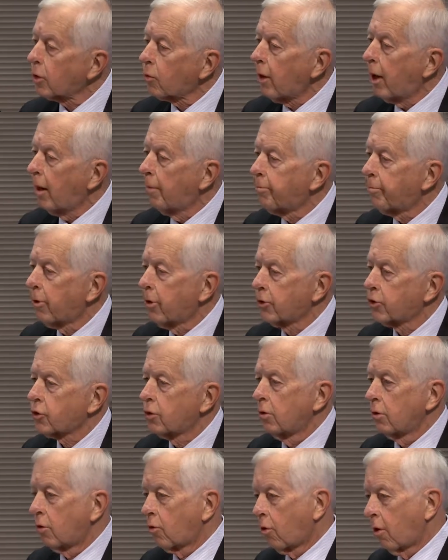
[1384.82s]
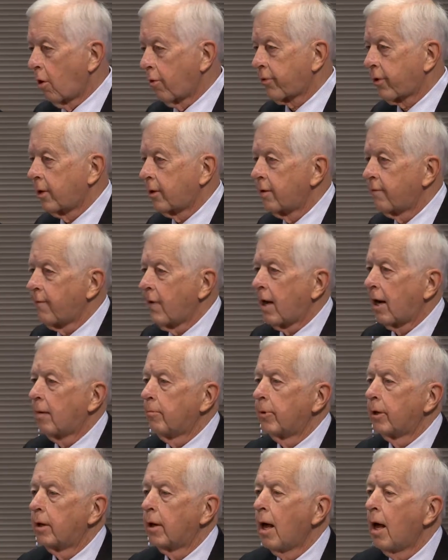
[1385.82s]
around personal growth and
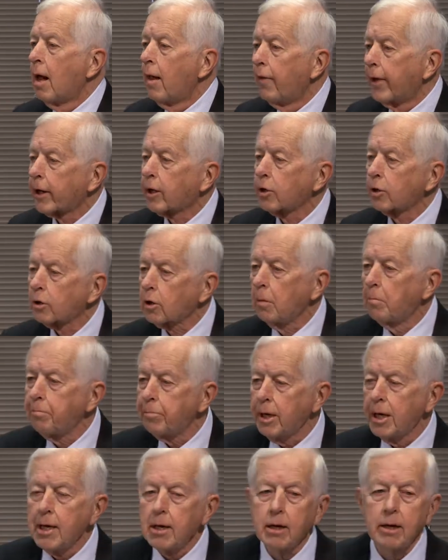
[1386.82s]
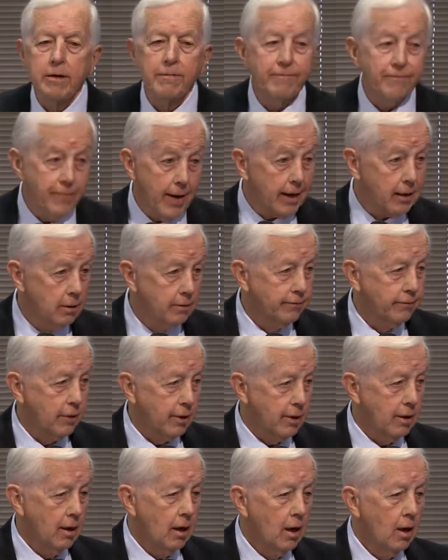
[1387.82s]
development that could compete
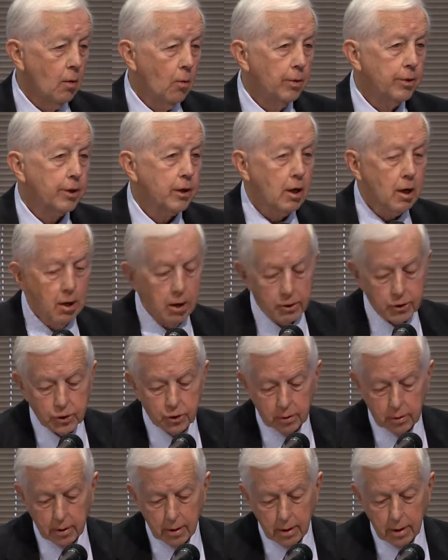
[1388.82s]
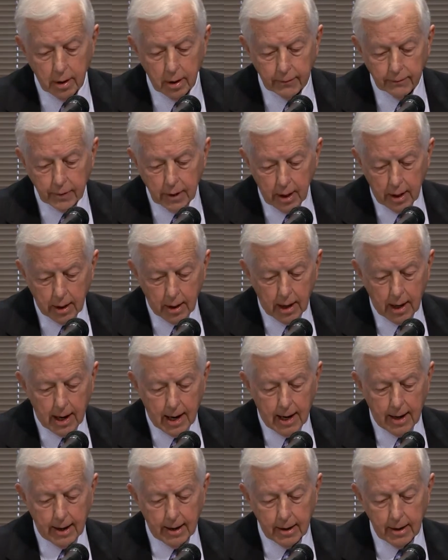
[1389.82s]
effectively with a culture of getting
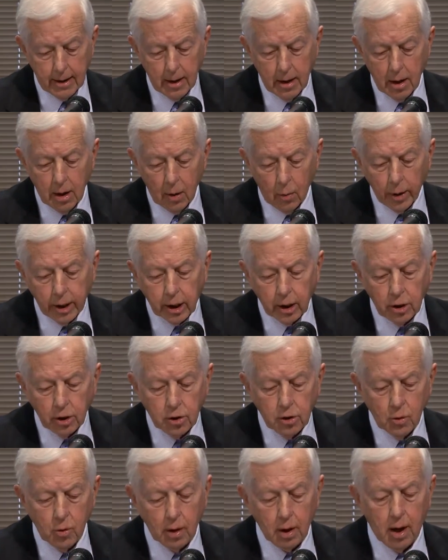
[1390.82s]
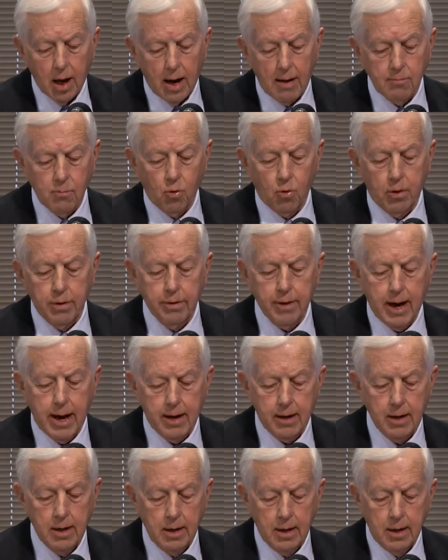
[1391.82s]
high. We can do a lot more of
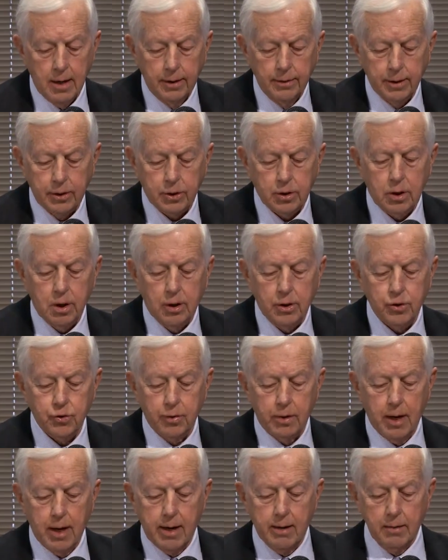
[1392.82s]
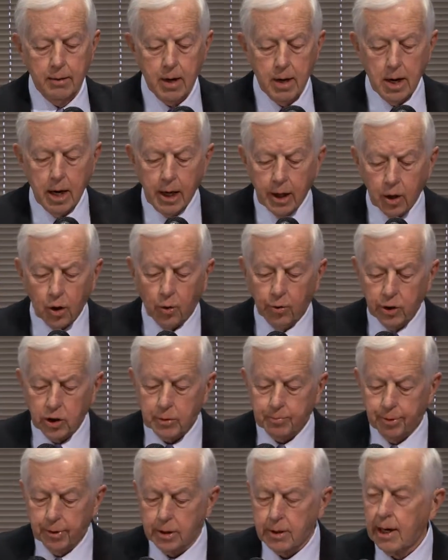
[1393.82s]
that in this country and increase
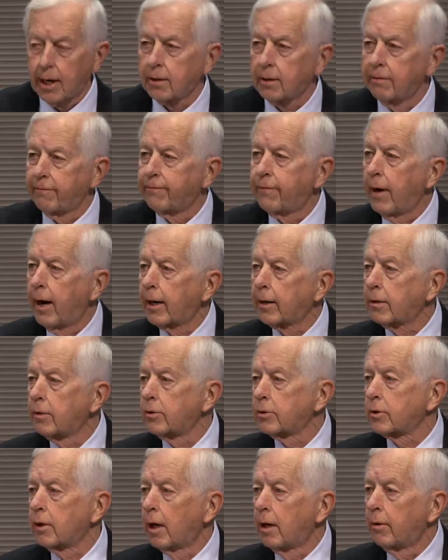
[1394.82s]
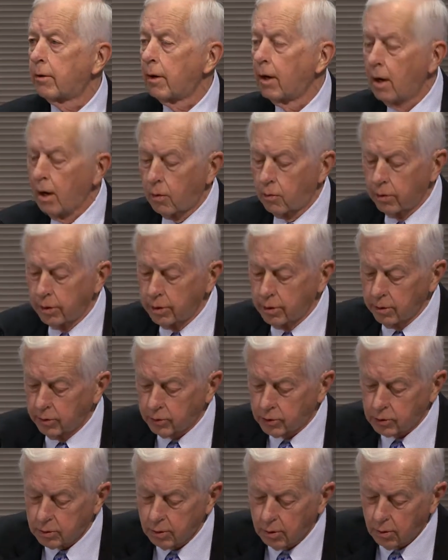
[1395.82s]
protective factors and
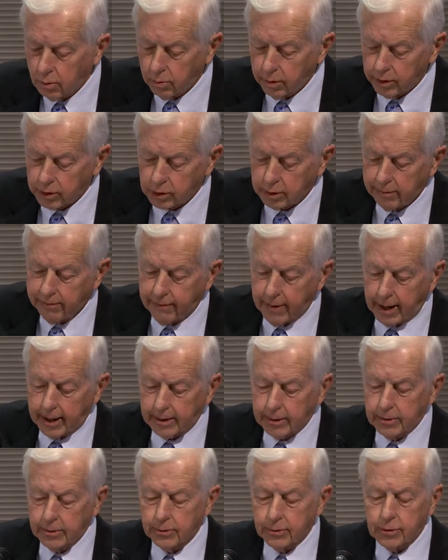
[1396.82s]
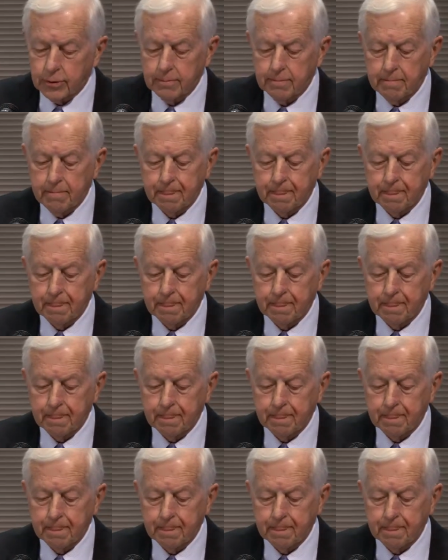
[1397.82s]
reduce risk factors.